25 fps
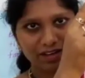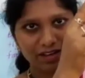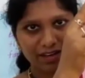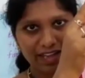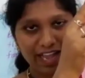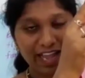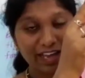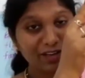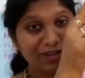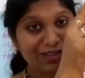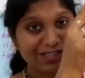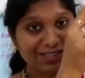
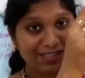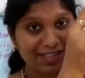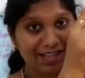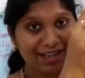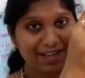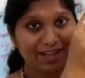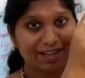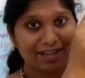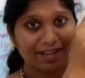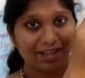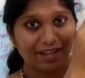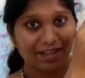Can you
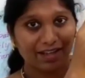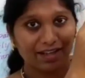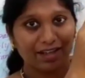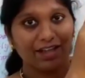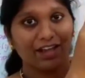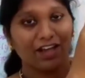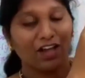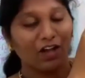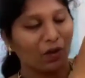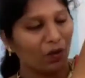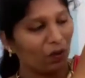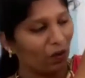see?
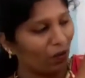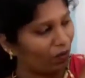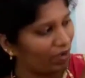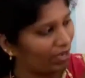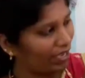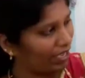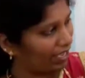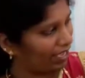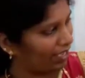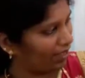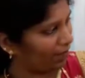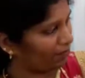
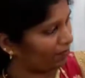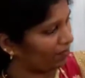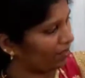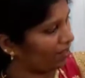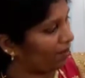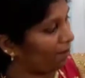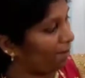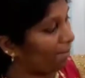Okay.